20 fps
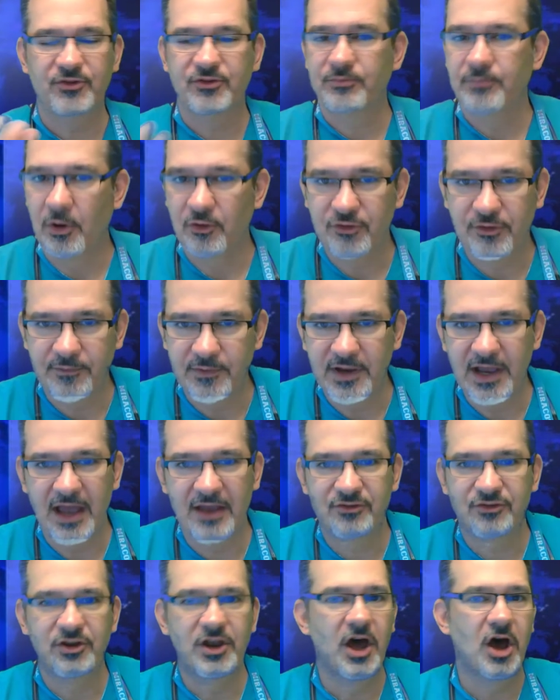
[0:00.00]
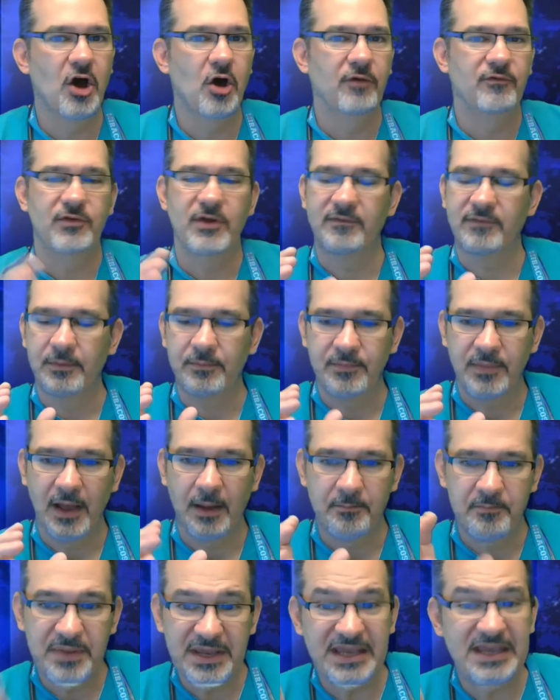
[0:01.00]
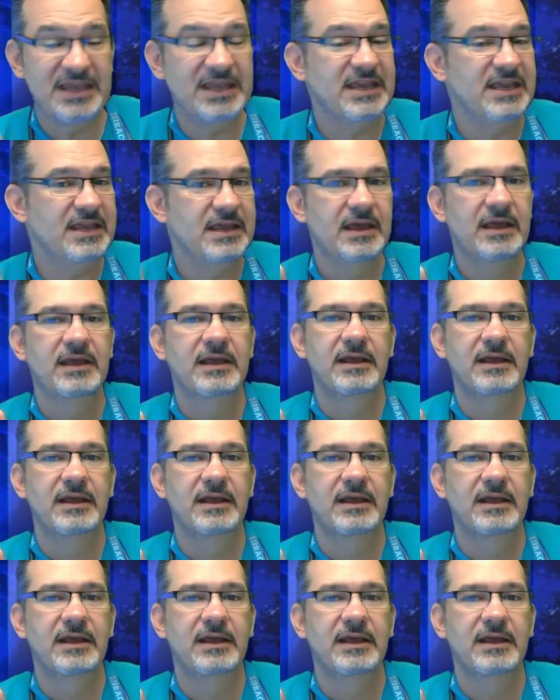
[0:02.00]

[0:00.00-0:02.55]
Most of you guys know if you have a P,